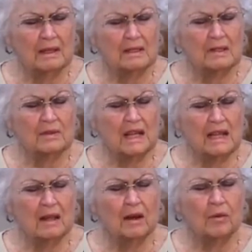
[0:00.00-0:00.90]
So
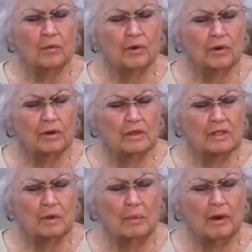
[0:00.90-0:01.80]
take our
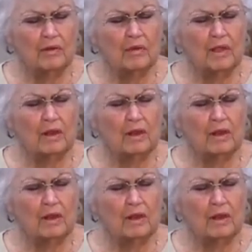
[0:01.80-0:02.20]
words. We pray for